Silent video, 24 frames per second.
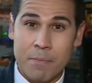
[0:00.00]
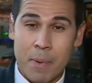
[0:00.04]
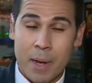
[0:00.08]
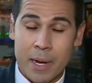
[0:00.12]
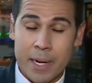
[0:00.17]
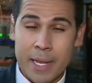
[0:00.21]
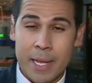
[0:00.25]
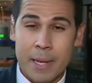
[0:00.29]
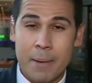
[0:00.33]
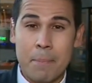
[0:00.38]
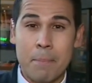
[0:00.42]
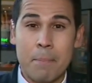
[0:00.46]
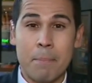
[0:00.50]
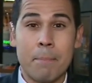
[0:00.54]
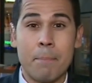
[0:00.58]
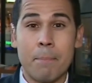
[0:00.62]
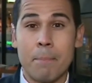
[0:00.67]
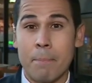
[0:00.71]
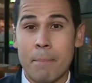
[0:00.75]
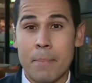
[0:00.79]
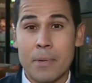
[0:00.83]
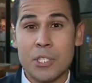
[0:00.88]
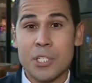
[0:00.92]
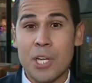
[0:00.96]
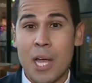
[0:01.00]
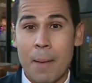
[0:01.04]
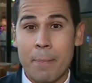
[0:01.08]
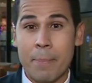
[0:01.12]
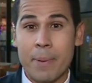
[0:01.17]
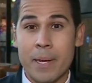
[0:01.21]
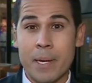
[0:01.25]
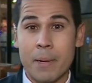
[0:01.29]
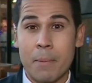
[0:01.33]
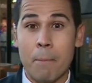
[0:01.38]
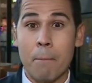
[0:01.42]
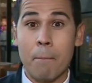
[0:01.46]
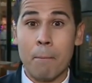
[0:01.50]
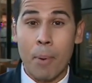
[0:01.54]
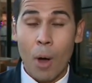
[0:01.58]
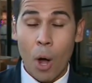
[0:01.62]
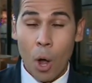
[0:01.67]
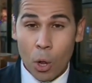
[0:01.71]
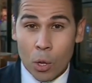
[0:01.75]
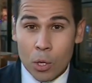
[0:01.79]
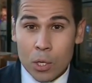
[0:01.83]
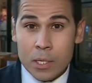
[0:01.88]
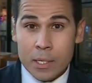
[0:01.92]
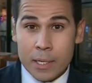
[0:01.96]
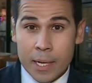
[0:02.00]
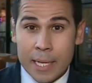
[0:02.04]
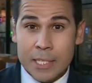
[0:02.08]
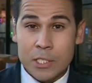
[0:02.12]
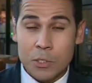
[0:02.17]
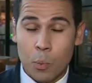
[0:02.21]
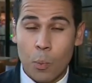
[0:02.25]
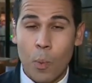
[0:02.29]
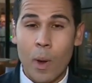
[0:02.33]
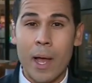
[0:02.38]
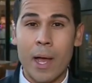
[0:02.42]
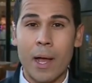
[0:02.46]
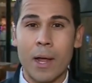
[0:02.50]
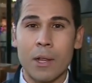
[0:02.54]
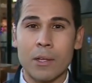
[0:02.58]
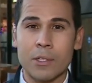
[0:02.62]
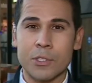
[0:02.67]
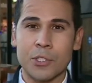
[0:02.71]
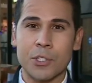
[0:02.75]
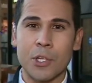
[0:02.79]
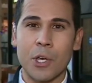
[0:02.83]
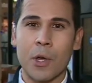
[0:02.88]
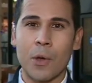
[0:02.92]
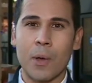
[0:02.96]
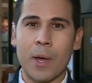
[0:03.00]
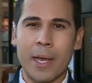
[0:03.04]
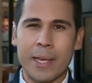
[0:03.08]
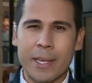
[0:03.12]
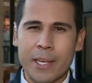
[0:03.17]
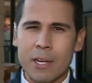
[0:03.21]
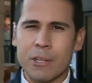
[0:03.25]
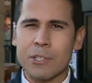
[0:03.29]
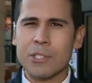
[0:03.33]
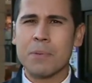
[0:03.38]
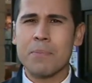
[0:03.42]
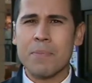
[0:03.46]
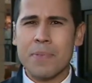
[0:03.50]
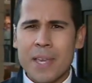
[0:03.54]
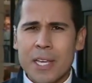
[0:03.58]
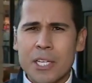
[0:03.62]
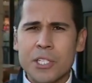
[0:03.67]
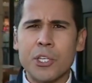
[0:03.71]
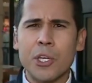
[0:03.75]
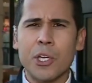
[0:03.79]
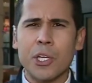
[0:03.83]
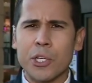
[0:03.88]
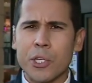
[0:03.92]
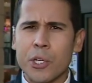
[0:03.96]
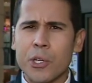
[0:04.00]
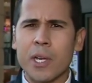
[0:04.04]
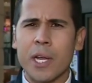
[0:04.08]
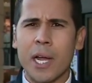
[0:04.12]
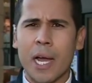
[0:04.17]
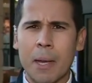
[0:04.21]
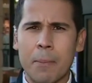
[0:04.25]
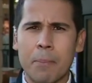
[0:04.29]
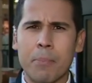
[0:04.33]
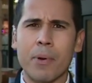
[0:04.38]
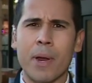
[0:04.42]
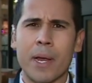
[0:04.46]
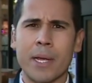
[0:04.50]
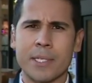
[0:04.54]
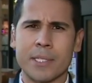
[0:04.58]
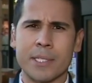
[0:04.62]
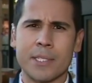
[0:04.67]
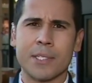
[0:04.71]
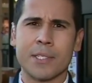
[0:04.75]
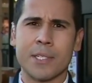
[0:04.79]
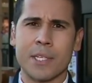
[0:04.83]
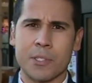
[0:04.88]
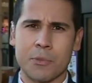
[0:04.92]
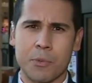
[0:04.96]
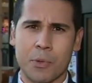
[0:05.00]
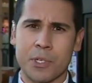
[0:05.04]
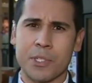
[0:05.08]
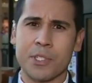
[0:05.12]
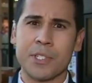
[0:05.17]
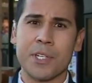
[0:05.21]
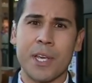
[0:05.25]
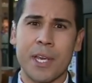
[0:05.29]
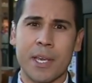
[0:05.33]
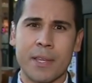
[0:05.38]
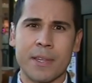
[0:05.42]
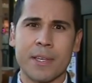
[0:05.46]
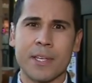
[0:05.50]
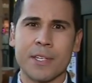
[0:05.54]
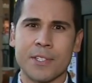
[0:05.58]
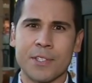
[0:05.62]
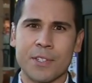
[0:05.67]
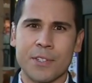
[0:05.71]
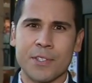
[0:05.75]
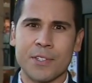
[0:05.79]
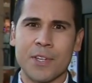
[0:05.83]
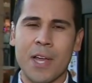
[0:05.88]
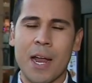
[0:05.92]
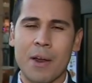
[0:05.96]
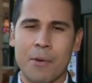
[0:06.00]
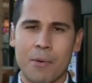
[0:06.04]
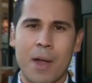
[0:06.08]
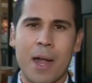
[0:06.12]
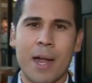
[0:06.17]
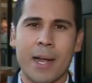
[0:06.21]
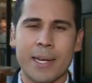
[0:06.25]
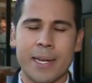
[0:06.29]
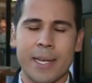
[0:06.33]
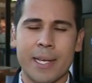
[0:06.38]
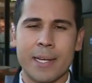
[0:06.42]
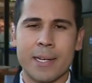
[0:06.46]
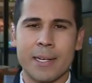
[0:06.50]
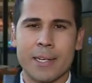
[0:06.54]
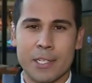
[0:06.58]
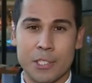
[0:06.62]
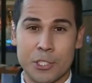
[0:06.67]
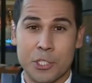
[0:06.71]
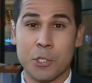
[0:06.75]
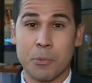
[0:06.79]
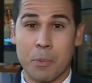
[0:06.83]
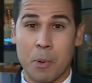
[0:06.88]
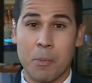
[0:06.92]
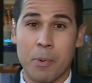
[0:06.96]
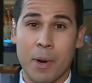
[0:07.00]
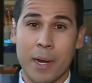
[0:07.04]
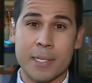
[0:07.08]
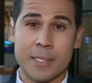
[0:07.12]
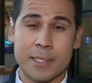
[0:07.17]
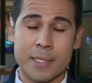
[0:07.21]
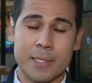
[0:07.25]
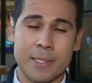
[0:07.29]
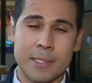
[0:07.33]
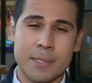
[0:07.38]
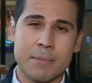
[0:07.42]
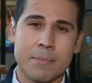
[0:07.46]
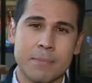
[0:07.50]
money, but shop in bulk as well. Yeah. So, you know, some things you can do to cut prices as we're seeing these skyrocketing consumer prices.